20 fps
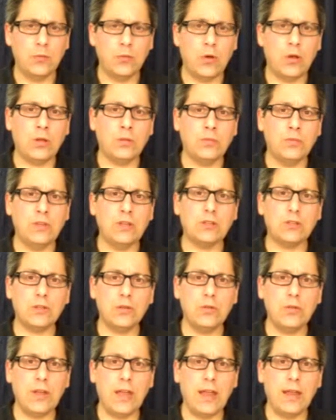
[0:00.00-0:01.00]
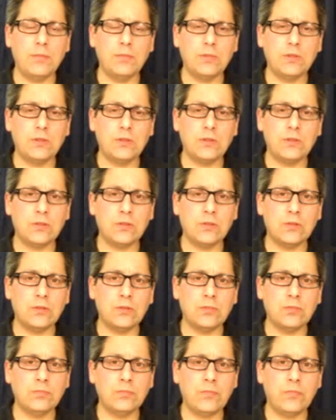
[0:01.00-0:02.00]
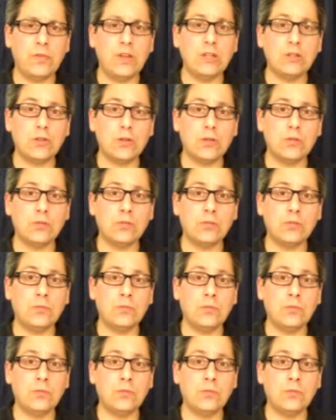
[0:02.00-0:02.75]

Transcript: Well, these 2 games featured